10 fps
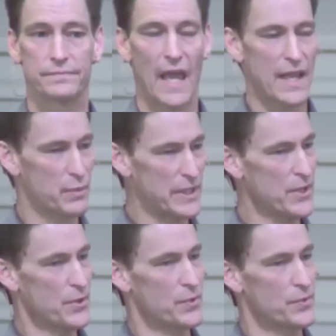And we
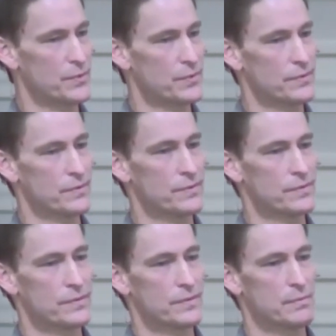know
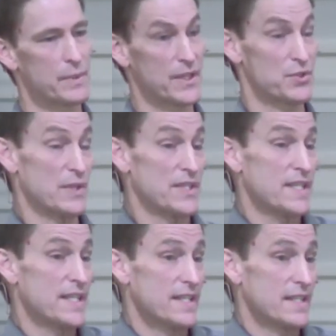because we
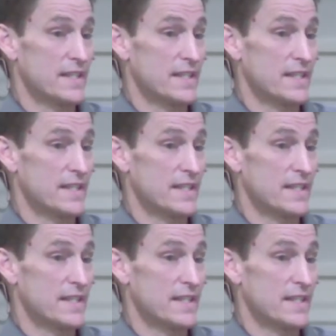see it.